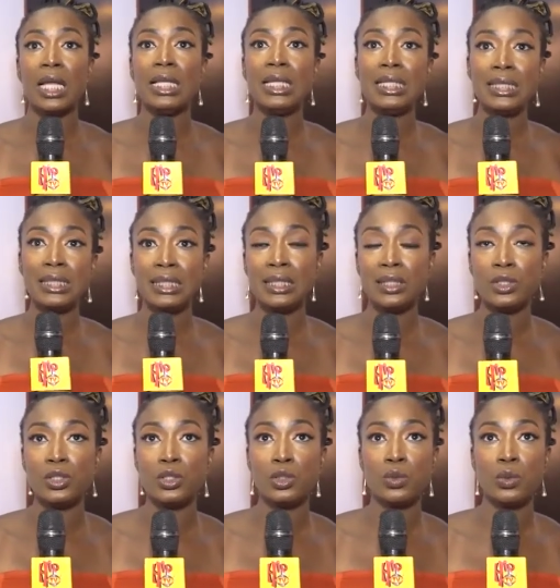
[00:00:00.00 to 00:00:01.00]

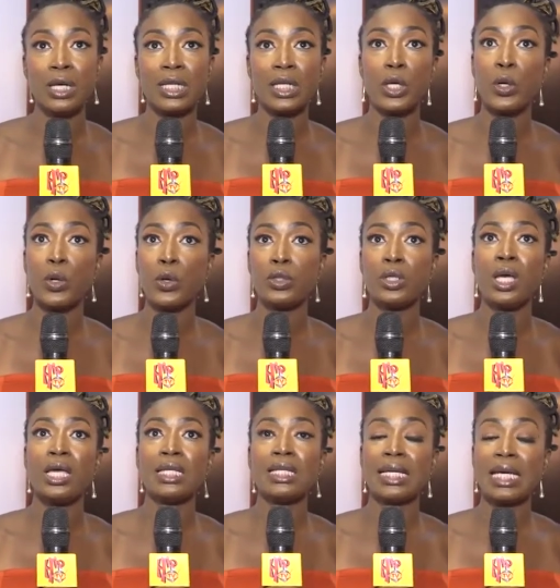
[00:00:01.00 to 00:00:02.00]
listened to and heard
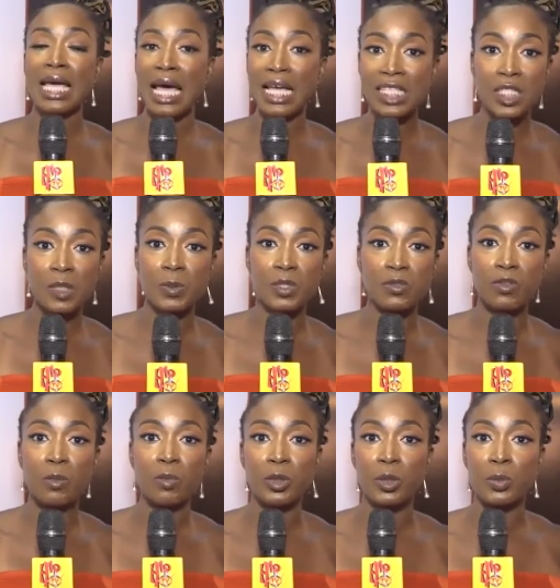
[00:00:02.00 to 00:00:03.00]
the gasps
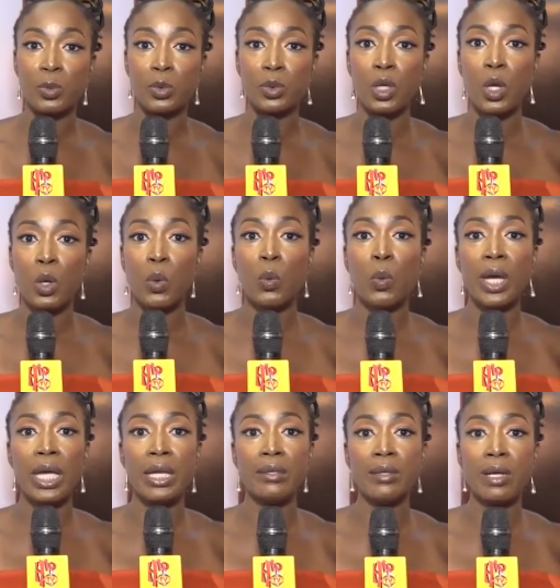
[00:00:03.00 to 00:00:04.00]
from people
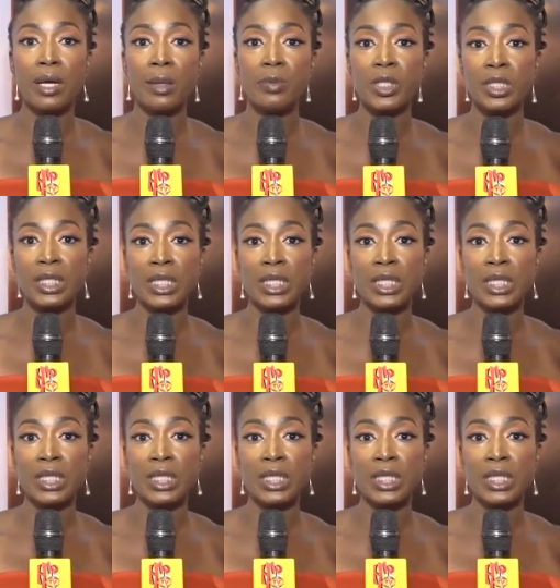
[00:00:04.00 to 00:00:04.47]
when the